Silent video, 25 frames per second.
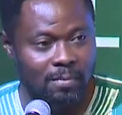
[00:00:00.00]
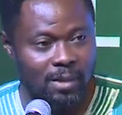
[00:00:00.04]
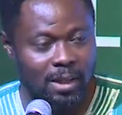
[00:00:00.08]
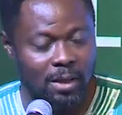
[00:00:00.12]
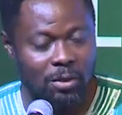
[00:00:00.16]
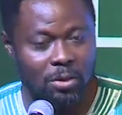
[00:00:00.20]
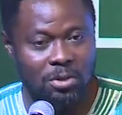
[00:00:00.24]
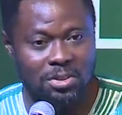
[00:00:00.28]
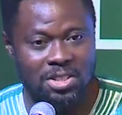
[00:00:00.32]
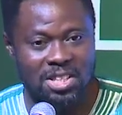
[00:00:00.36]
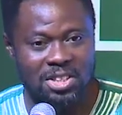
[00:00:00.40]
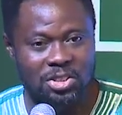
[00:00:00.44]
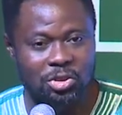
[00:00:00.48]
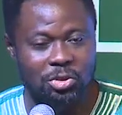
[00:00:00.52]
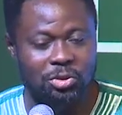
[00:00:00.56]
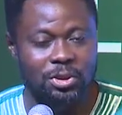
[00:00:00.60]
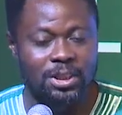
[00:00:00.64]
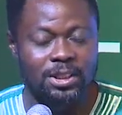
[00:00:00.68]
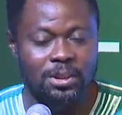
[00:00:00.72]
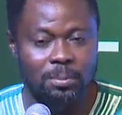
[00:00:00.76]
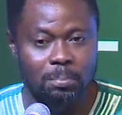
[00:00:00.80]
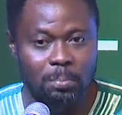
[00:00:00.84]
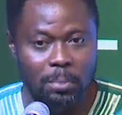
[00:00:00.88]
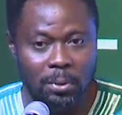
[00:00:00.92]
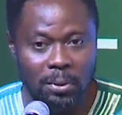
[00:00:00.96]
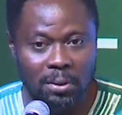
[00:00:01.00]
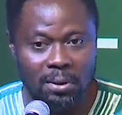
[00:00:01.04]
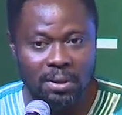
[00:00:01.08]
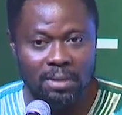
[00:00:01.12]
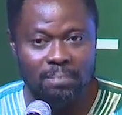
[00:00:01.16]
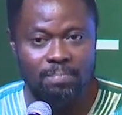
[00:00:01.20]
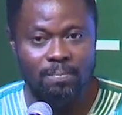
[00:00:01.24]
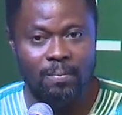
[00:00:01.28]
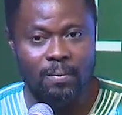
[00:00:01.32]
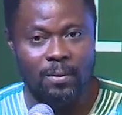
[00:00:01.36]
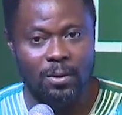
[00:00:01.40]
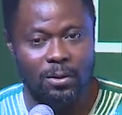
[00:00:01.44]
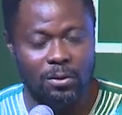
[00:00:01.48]
I was a street boy,
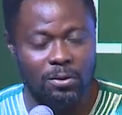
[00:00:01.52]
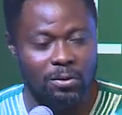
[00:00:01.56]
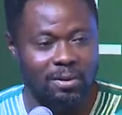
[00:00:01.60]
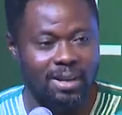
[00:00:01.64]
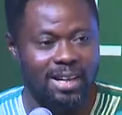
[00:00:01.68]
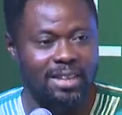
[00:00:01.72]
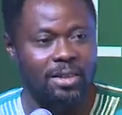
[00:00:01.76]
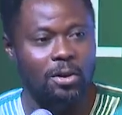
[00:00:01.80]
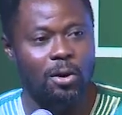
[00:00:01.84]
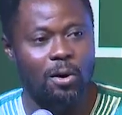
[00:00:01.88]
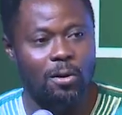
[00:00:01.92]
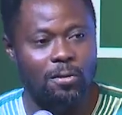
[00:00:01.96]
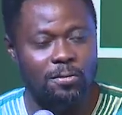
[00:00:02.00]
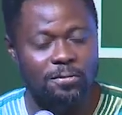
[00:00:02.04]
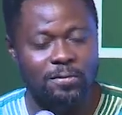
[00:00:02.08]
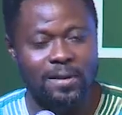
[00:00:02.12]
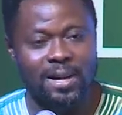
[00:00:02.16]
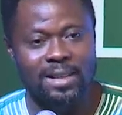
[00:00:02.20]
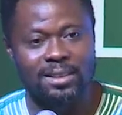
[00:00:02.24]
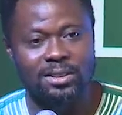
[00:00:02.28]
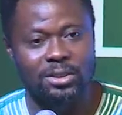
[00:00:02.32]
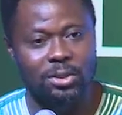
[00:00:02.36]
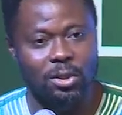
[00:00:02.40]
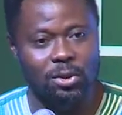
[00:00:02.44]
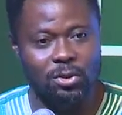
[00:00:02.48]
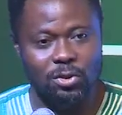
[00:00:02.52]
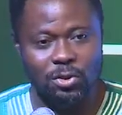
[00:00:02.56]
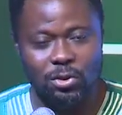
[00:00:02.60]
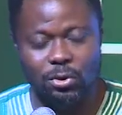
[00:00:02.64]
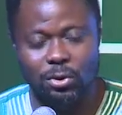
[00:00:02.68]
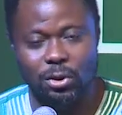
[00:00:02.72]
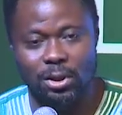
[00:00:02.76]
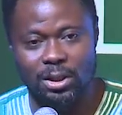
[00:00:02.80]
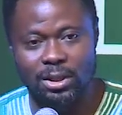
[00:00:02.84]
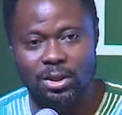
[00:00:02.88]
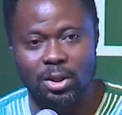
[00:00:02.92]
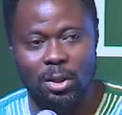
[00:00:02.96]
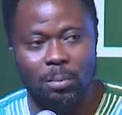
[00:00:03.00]
you know, an orphan just
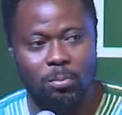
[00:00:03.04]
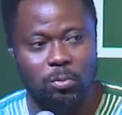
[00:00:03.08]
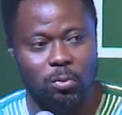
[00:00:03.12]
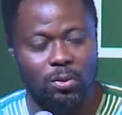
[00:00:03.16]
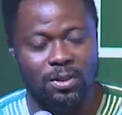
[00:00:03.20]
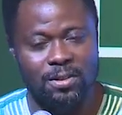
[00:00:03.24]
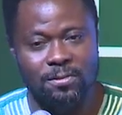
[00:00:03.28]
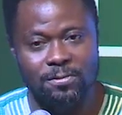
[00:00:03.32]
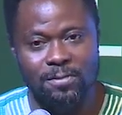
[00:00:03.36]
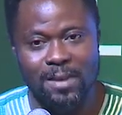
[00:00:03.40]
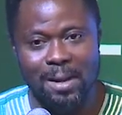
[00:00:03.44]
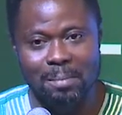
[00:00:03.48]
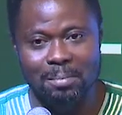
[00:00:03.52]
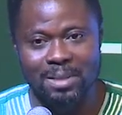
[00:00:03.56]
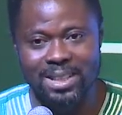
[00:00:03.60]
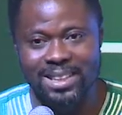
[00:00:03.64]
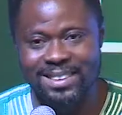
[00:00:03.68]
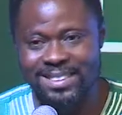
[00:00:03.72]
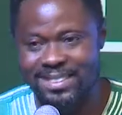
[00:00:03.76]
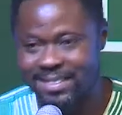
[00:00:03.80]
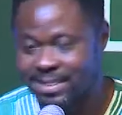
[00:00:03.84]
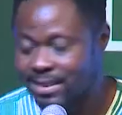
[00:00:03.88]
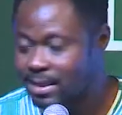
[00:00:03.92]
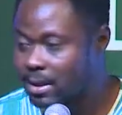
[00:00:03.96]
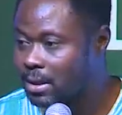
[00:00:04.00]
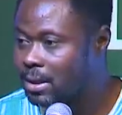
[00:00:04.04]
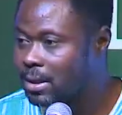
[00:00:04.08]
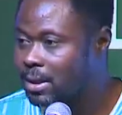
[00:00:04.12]
growing up with families.